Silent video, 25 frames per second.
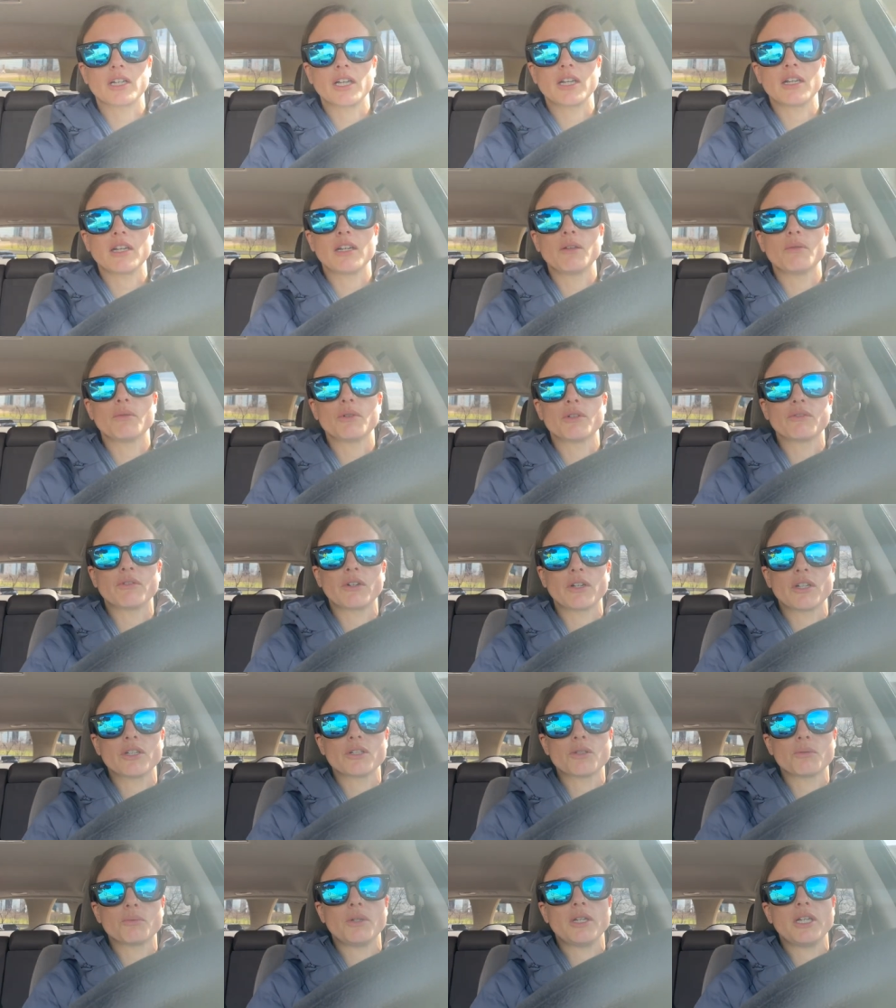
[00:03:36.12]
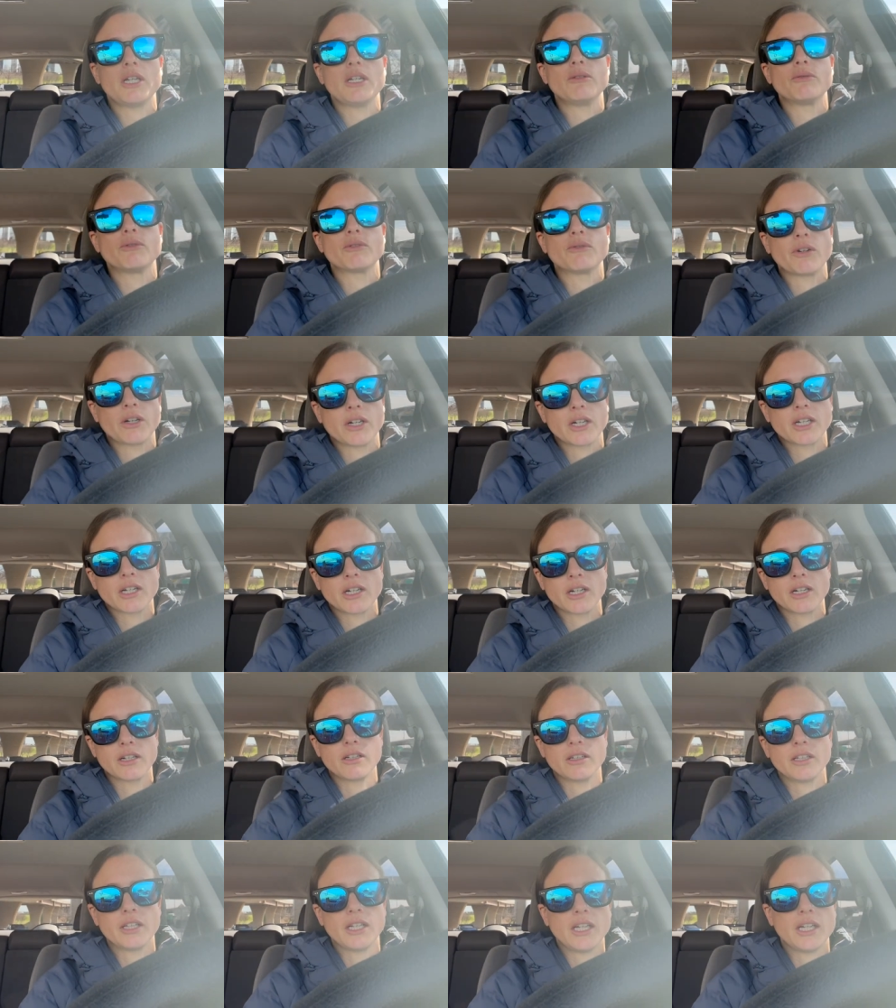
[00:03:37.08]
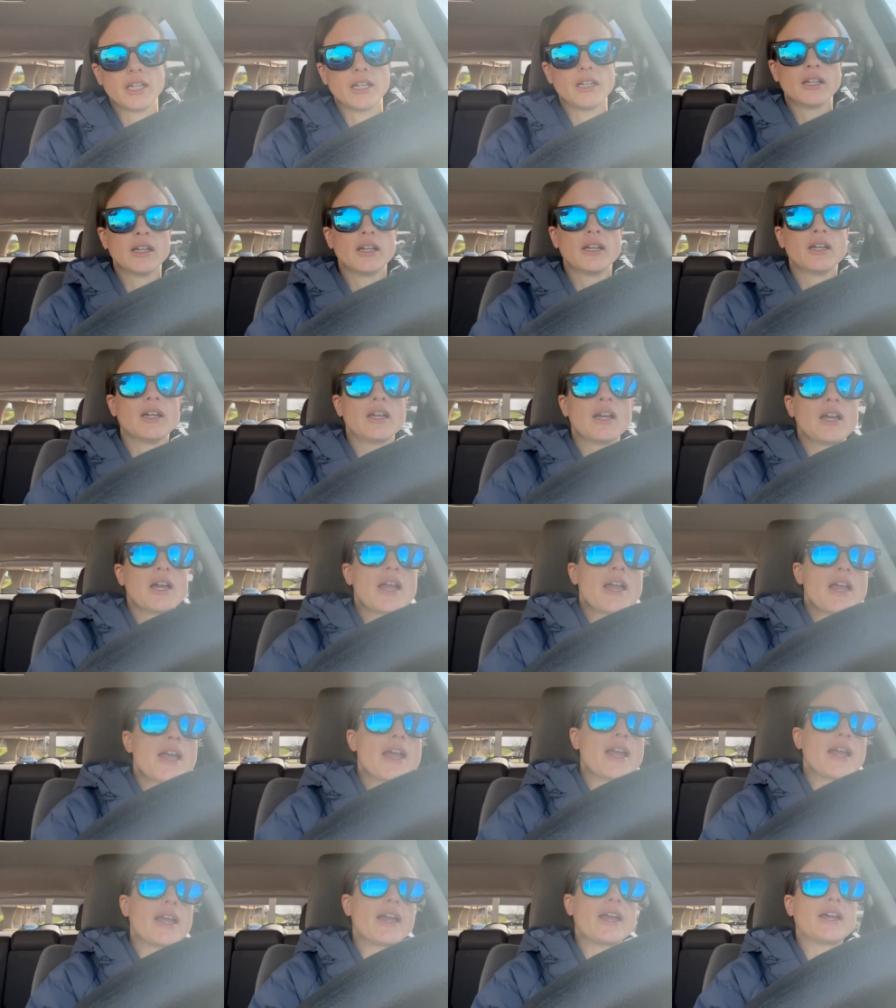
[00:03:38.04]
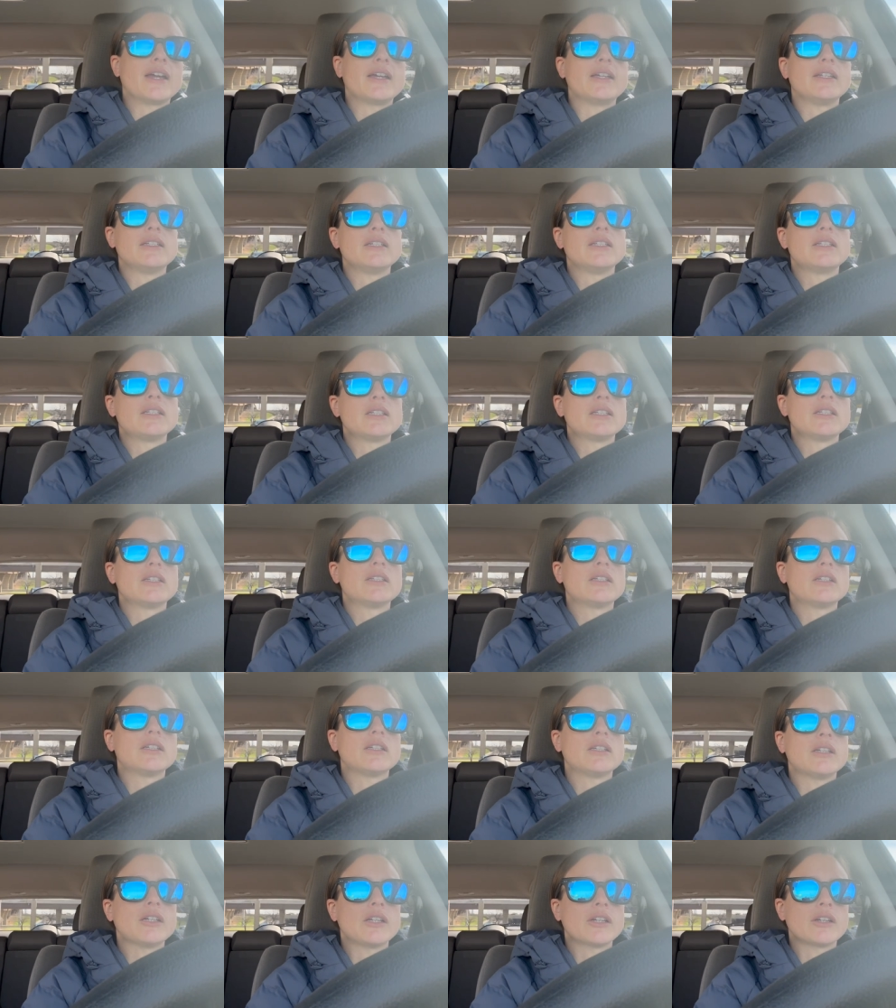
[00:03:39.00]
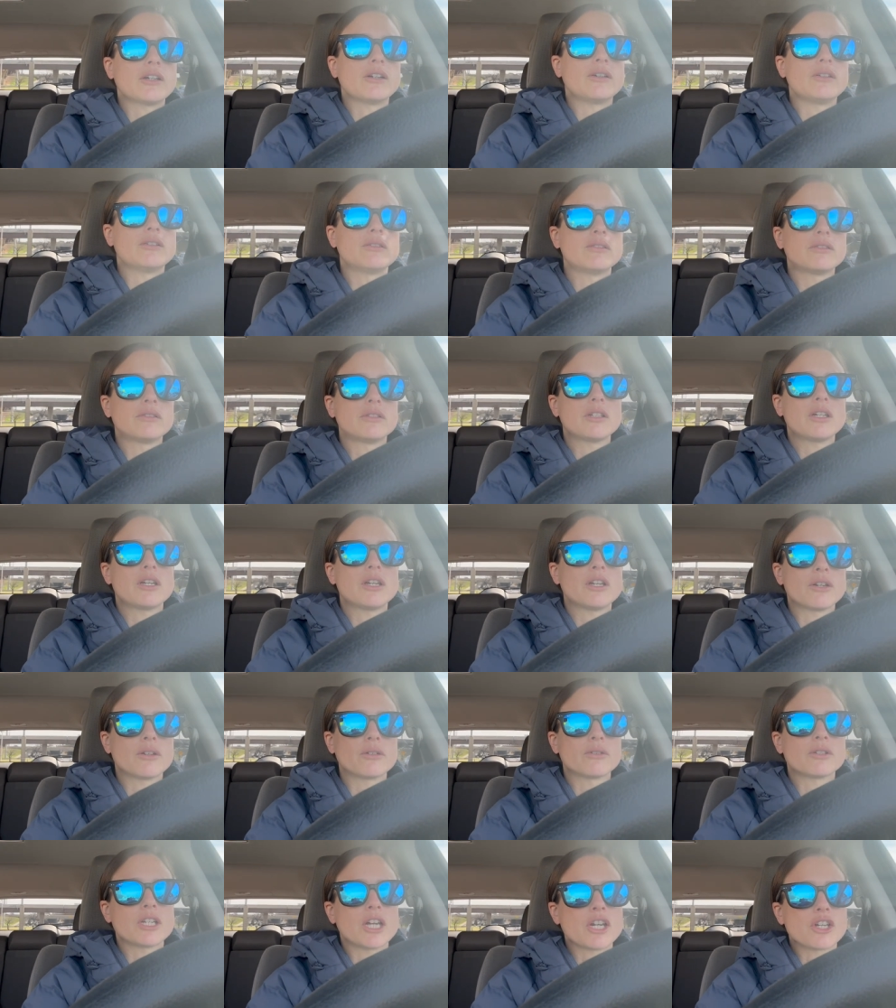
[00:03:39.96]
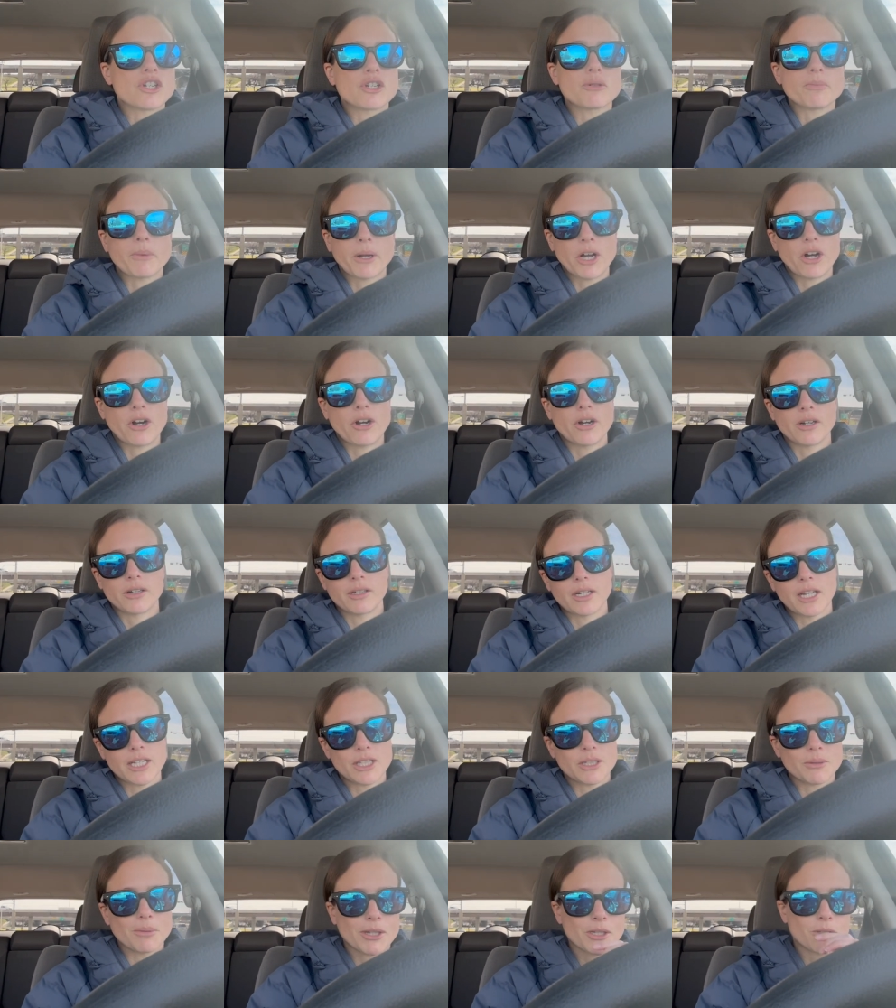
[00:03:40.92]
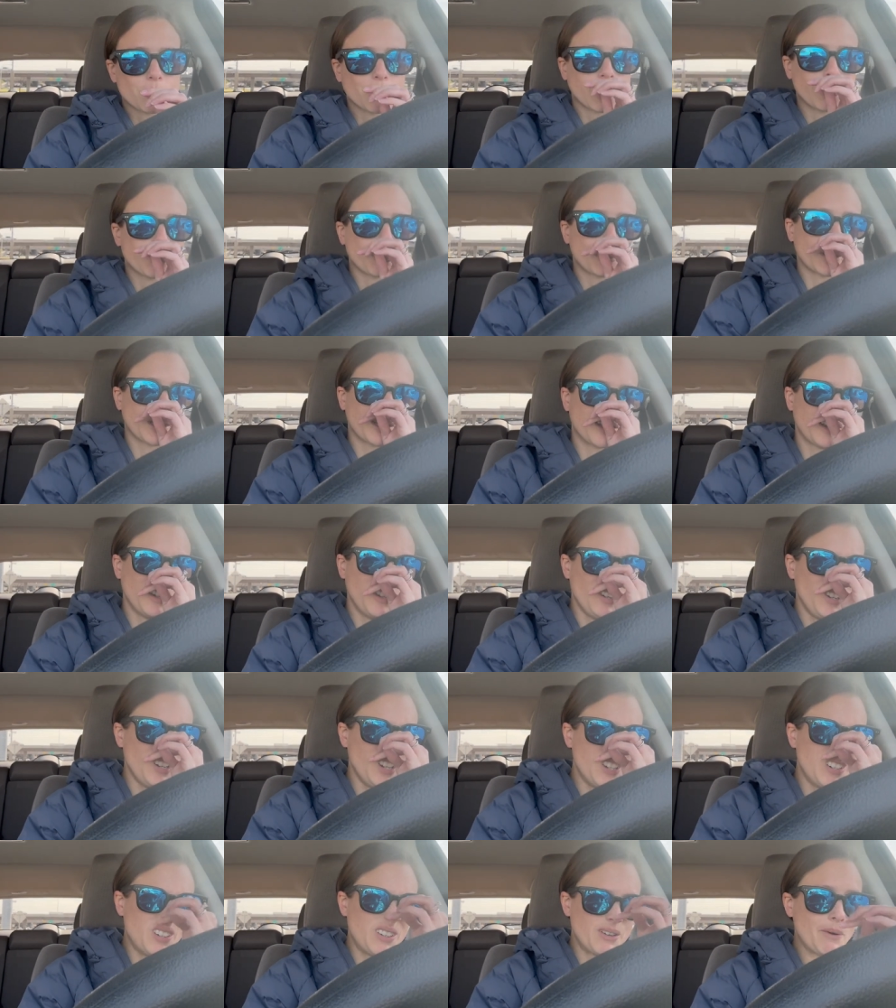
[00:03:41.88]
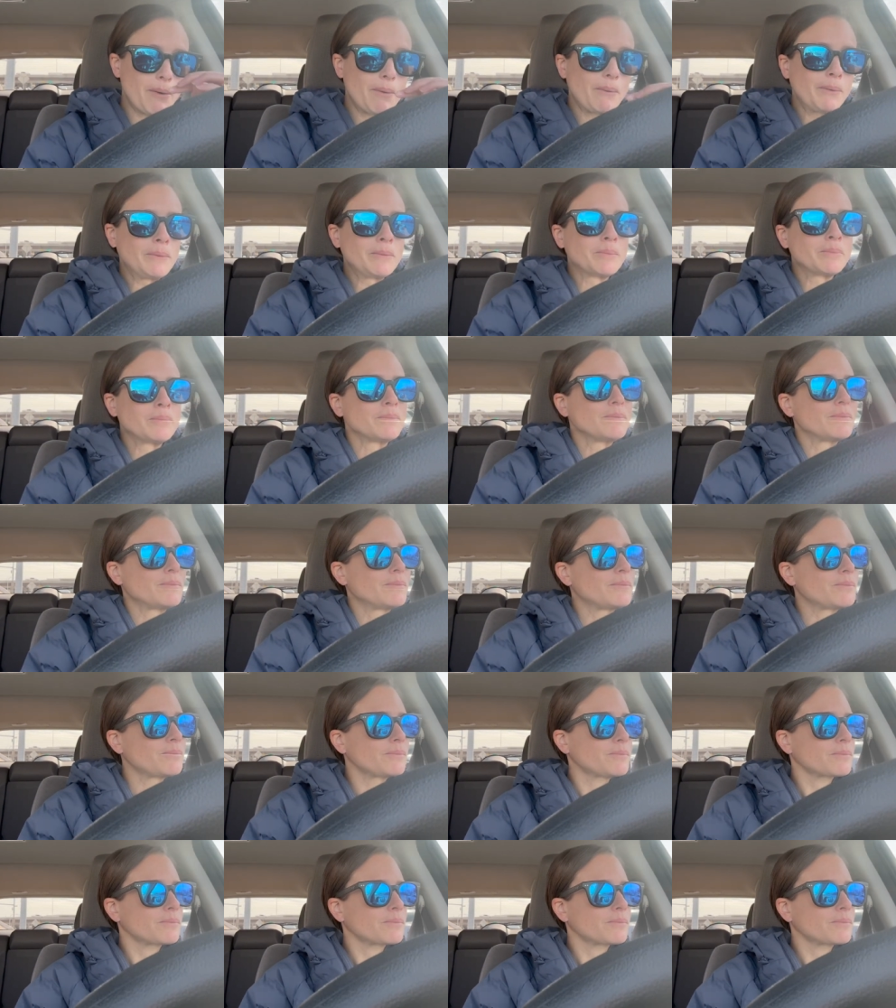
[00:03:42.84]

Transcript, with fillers: and he was very sweet, he was very cuddly and, you know, you know, touched my heart. That's the best way to put it. Ooh